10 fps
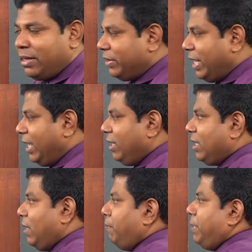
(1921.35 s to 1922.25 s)
Then
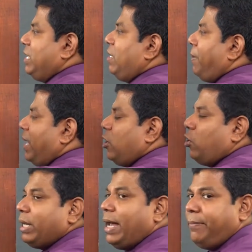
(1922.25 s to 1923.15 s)
complete the
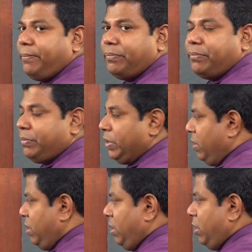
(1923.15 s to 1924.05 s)
parallelogram,
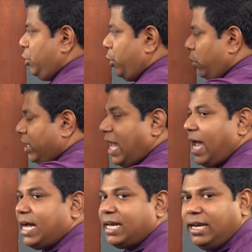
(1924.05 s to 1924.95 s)
draw the
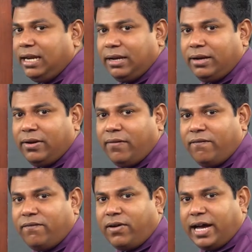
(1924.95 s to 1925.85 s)
diagonal,
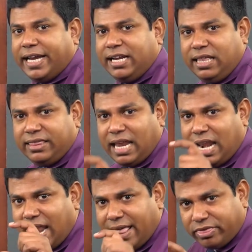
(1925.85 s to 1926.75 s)
find the
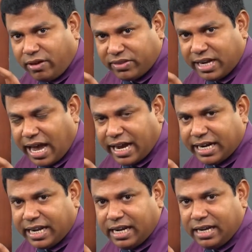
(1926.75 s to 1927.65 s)
length of the
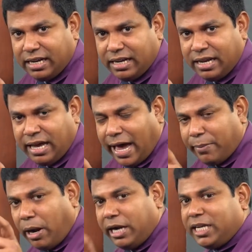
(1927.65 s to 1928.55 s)
diagonal
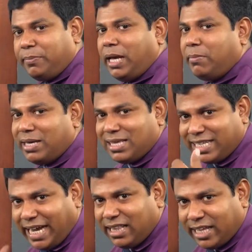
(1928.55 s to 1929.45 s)
and multiply by the
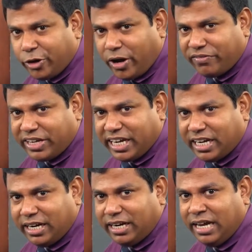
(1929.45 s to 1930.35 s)
scale that you have
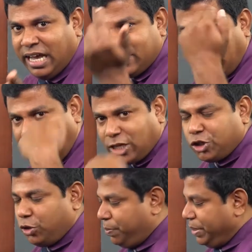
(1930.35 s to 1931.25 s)
taken. That
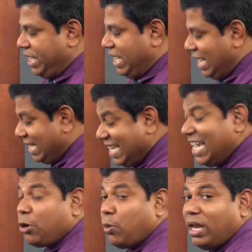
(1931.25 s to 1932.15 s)
should be
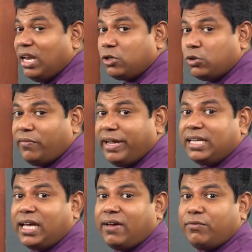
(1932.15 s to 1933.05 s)
equal to the
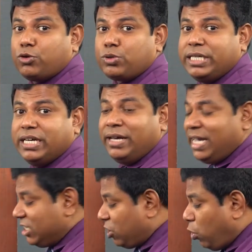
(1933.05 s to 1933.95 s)
weight I have used here.
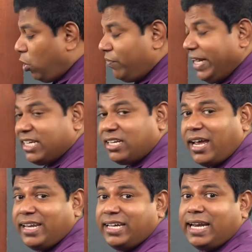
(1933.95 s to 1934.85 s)
It's a known weight,
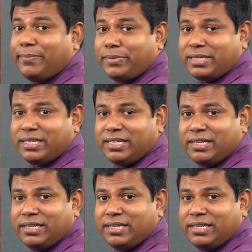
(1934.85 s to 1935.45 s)
90 grams.